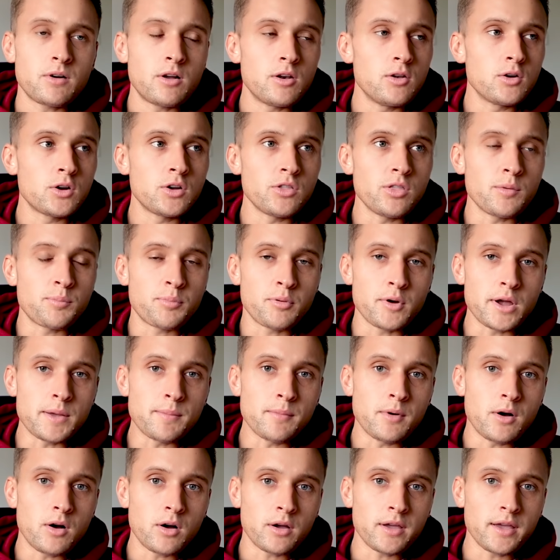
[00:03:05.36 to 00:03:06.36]
I look at the
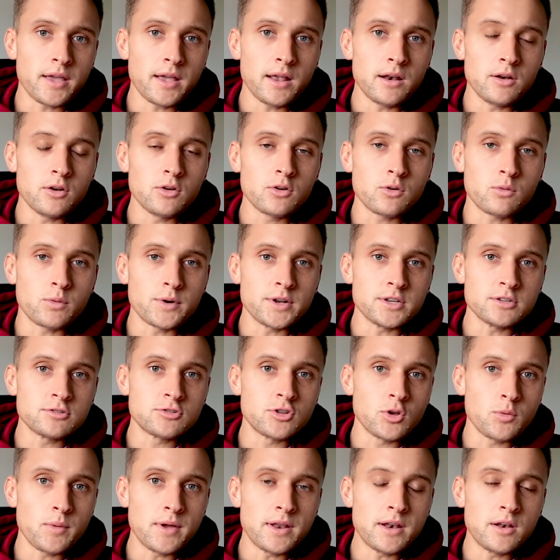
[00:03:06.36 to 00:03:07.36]
pre-market, look what it's
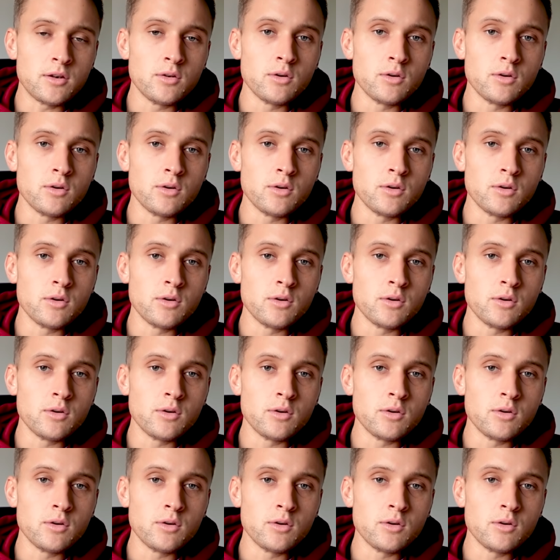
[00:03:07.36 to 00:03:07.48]
doing,